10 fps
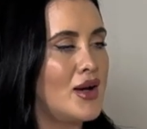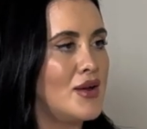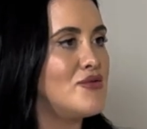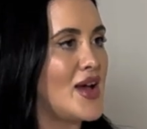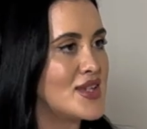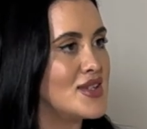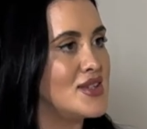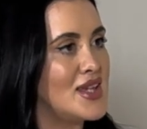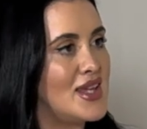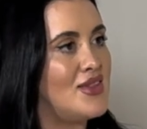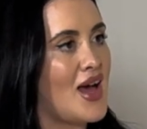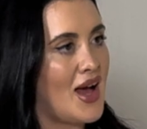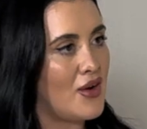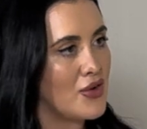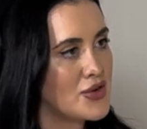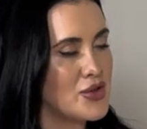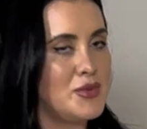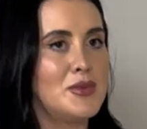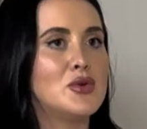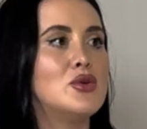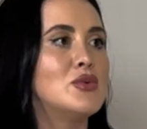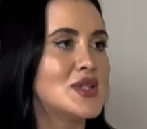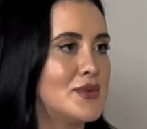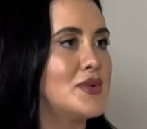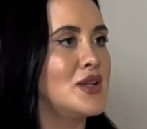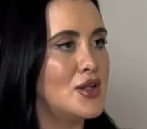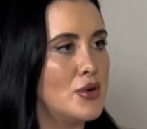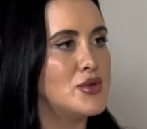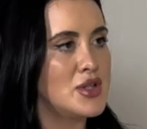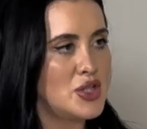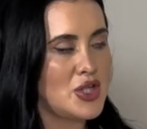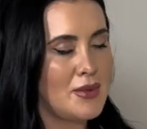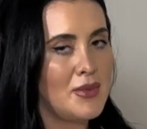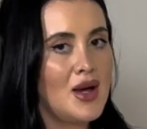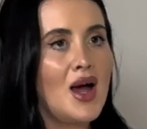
invested in their health, so people who would typically go to the gym.